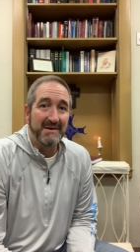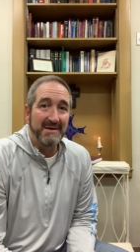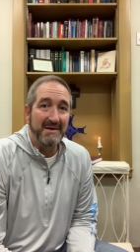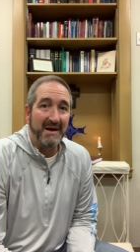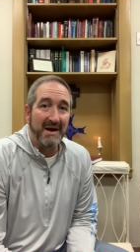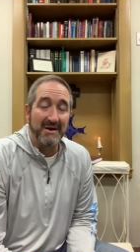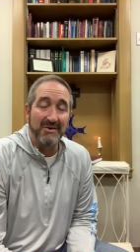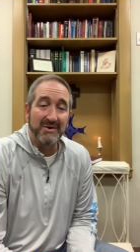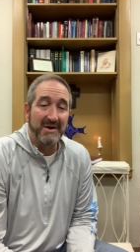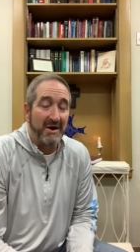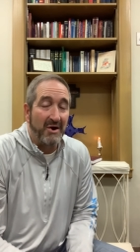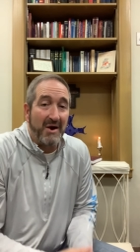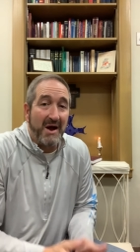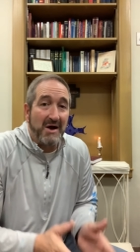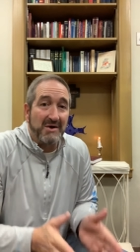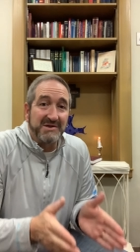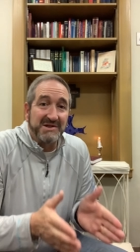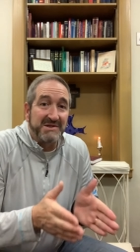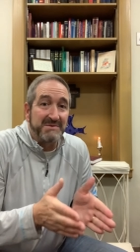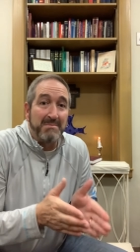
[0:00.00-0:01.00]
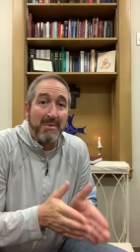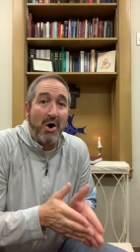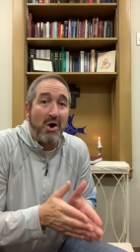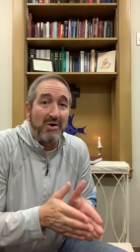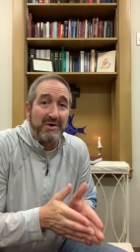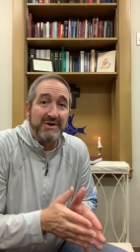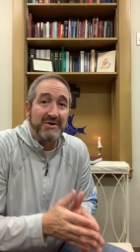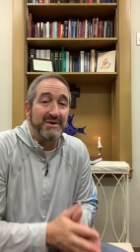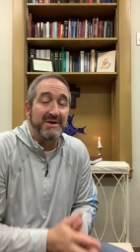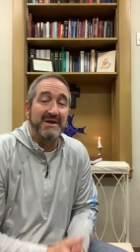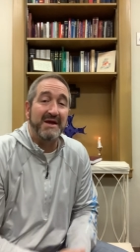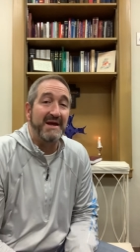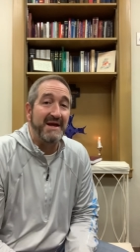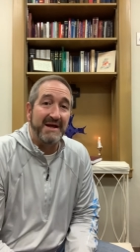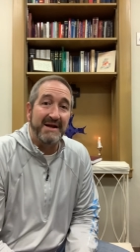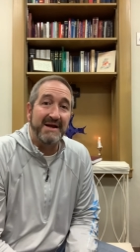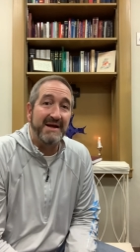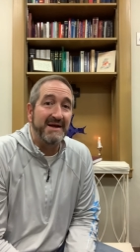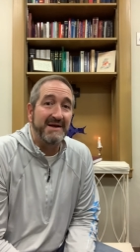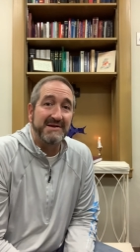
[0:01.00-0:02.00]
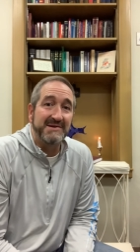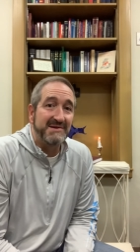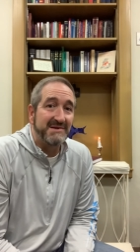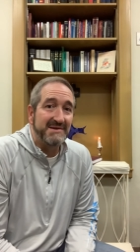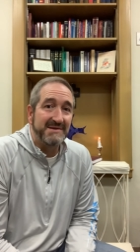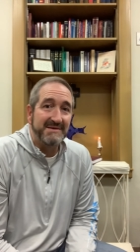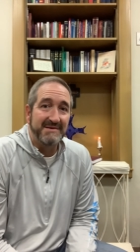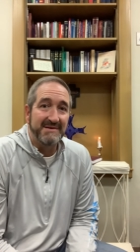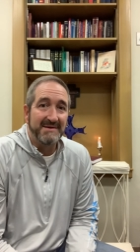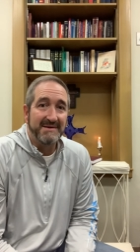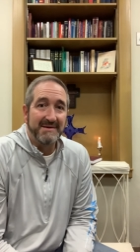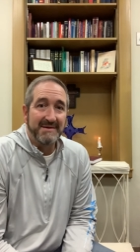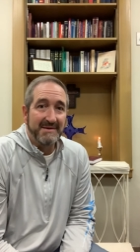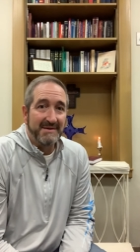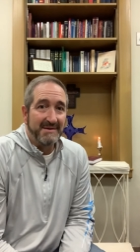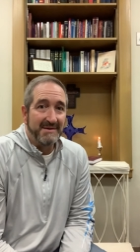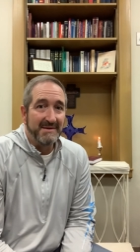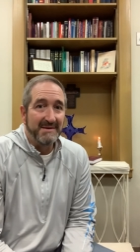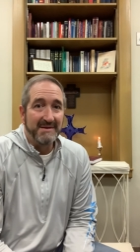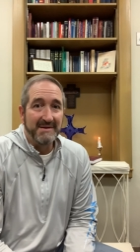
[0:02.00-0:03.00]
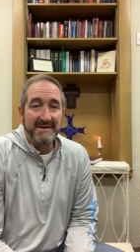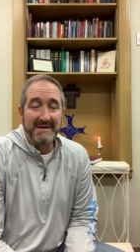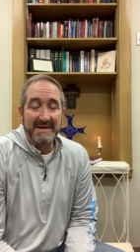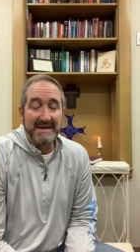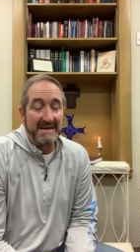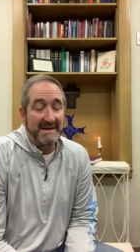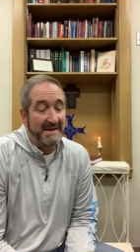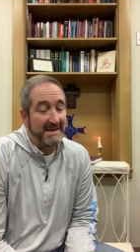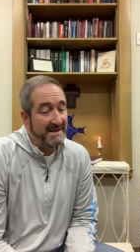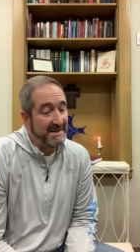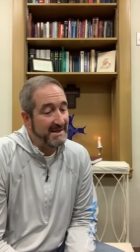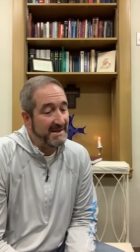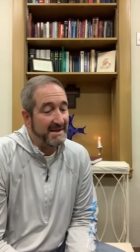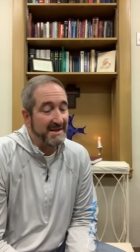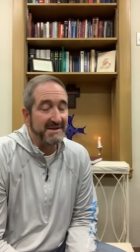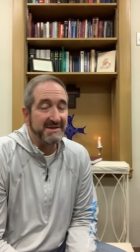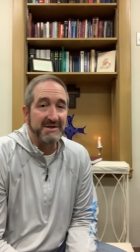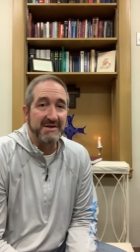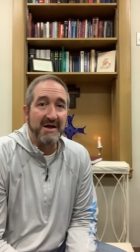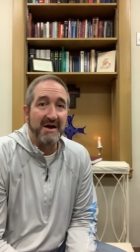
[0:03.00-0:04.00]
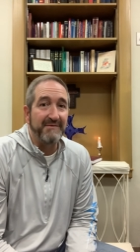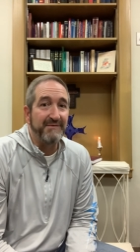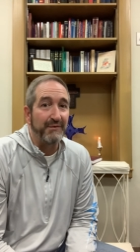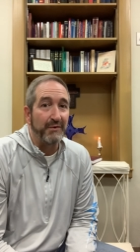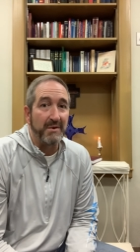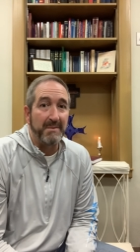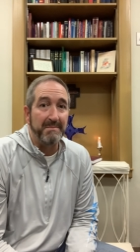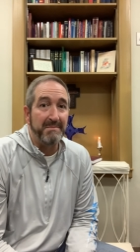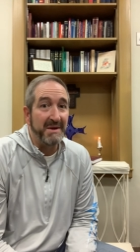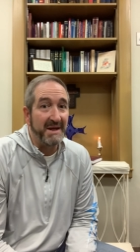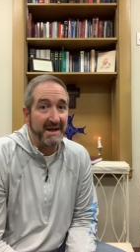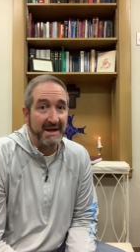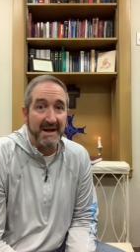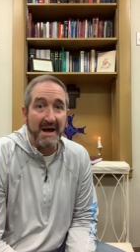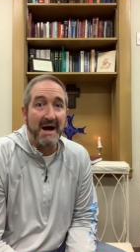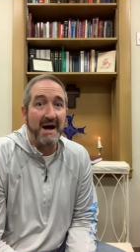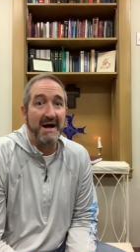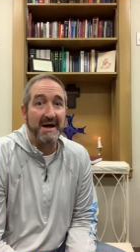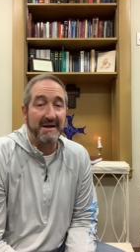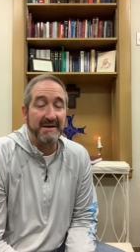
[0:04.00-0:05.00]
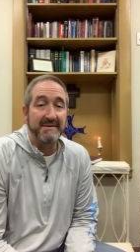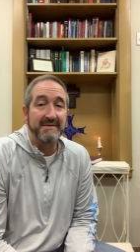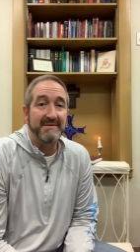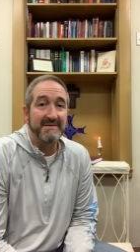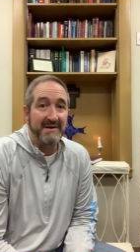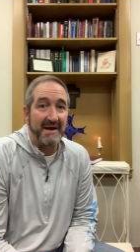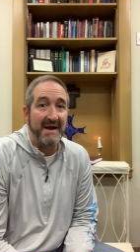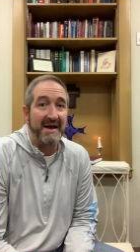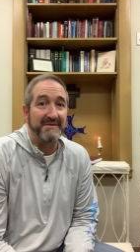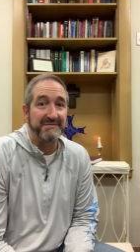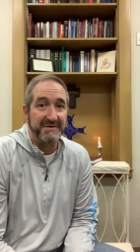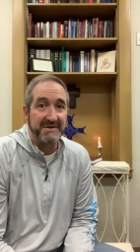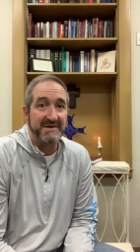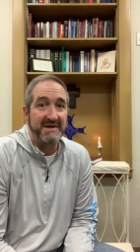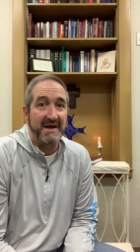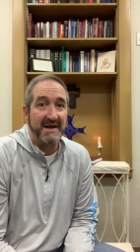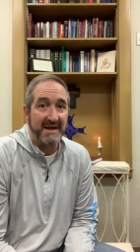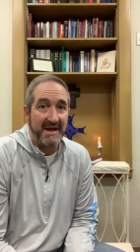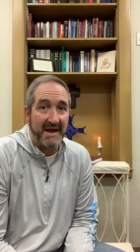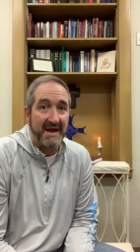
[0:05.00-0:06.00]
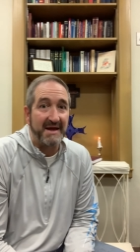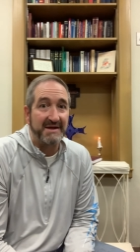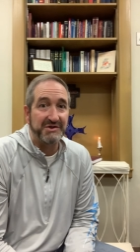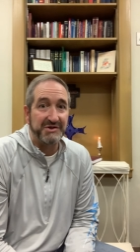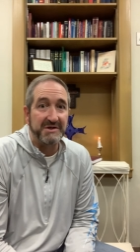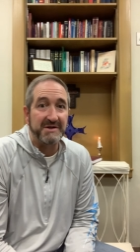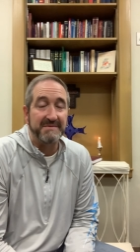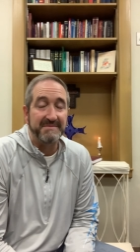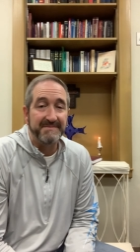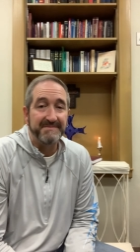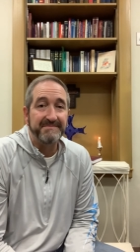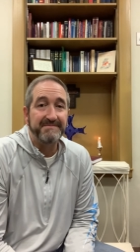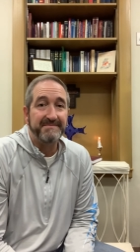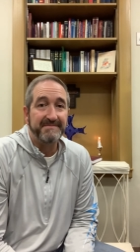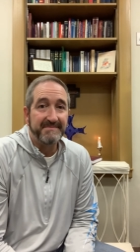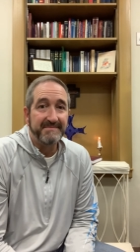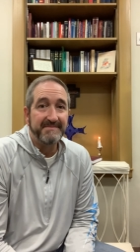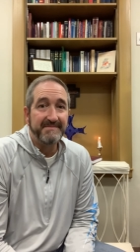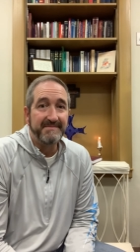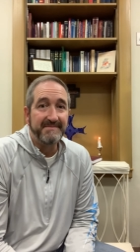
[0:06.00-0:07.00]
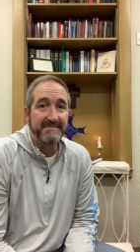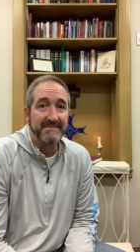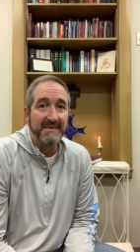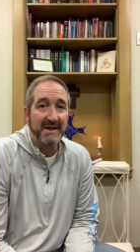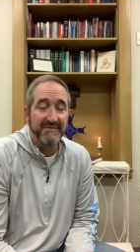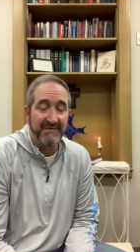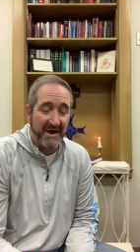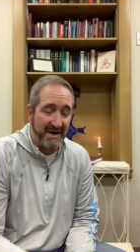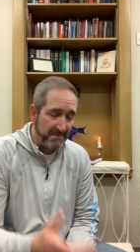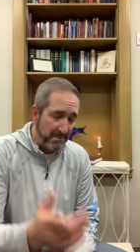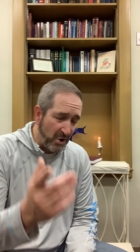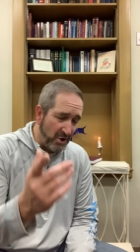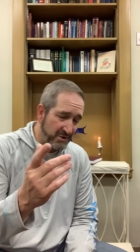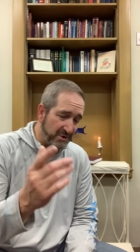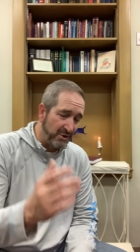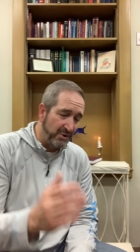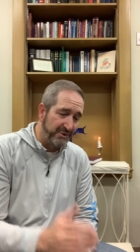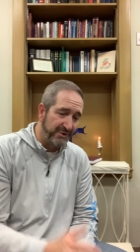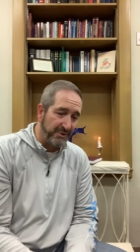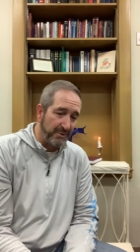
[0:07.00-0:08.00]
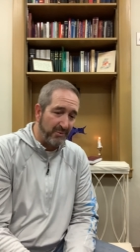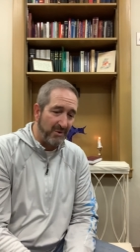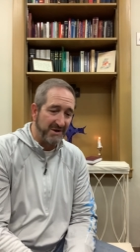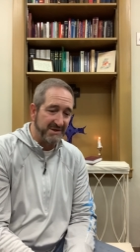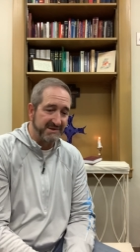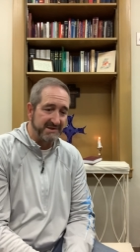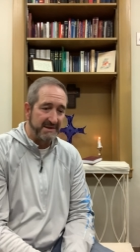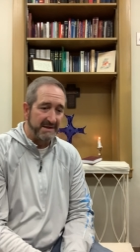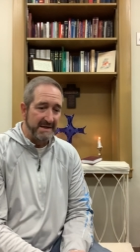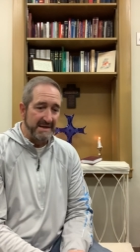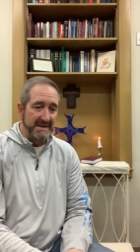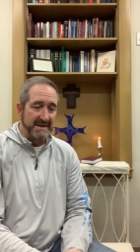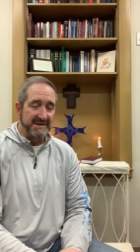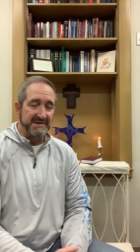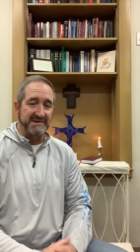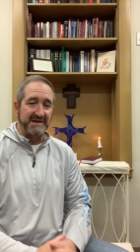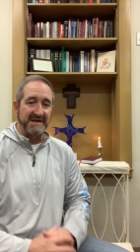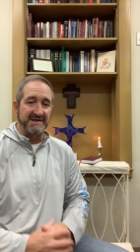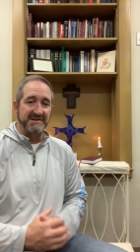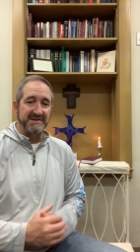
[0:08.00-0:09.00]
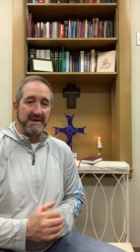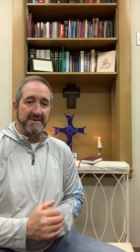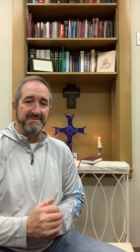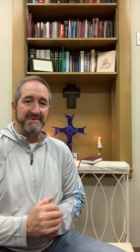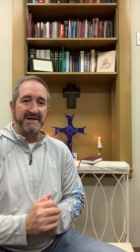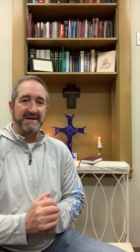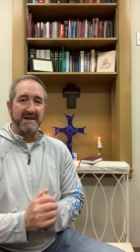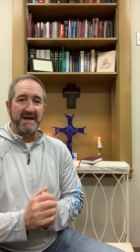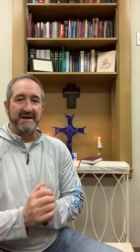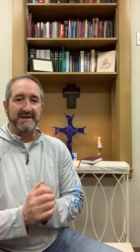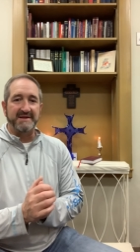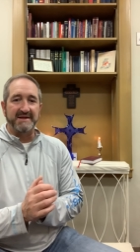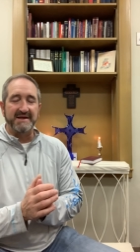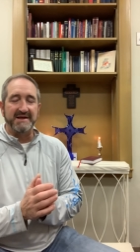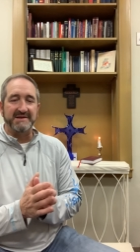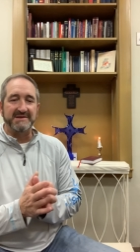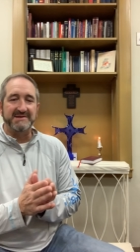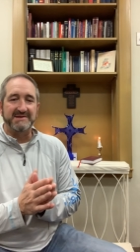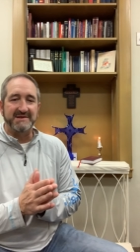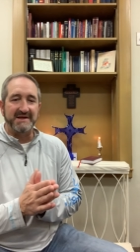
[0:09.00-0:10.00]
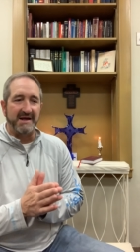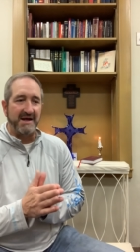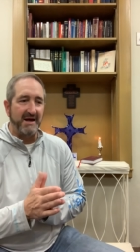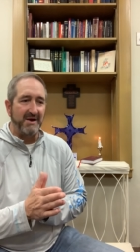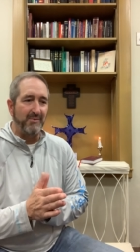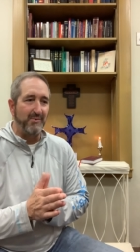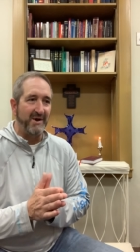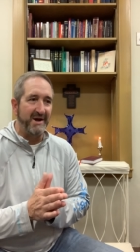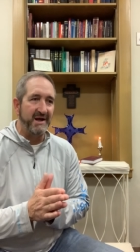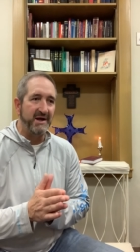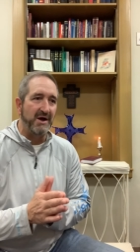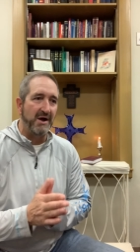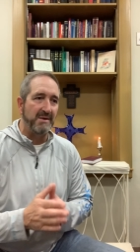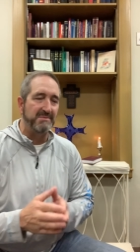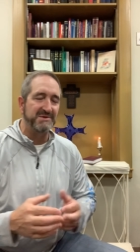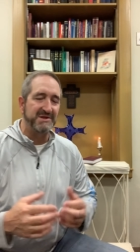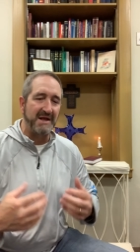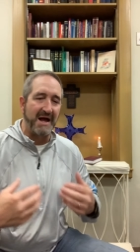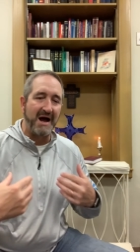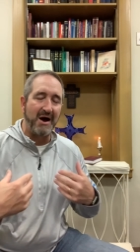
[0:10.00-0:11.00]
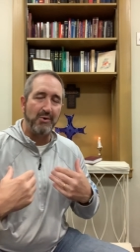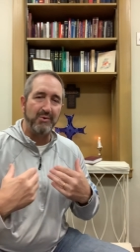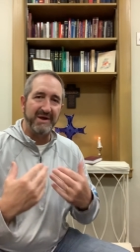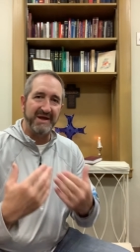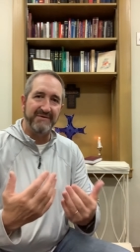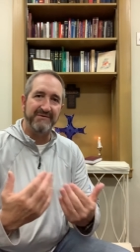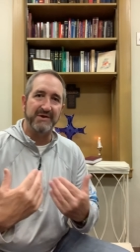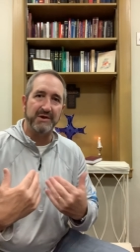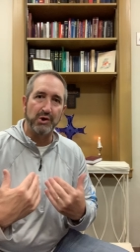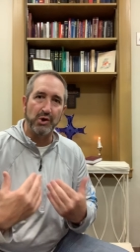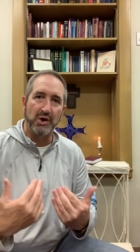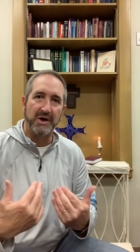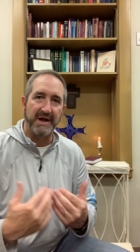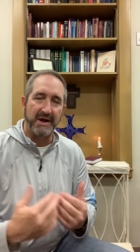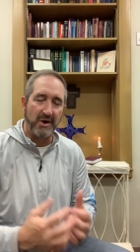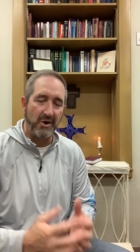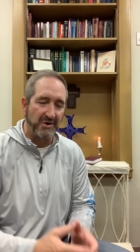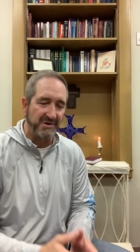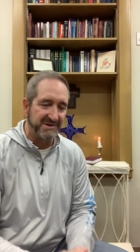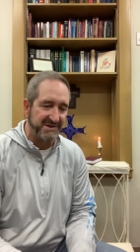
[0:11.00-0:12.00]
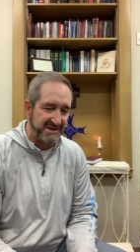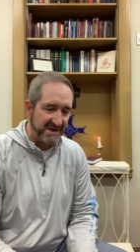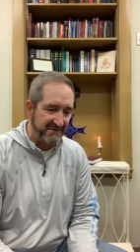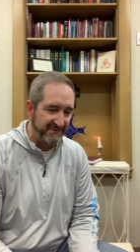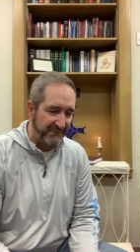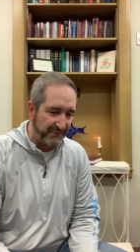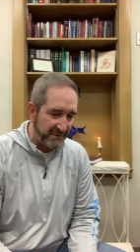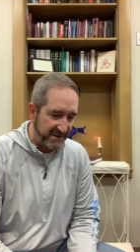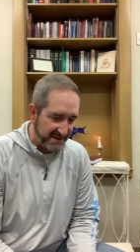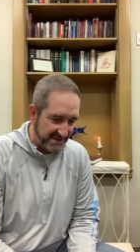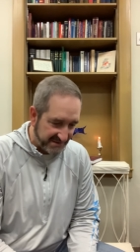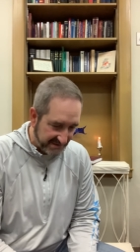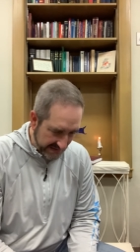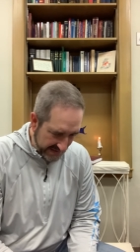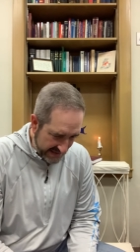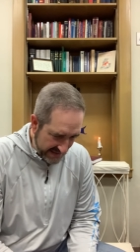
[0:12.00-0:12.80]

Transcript: I don't care how small you think it is. It's enough for a big God to have to take action. In fact, Martin Luther once said something like this uh, when it comes to how we even look at our sinfulness.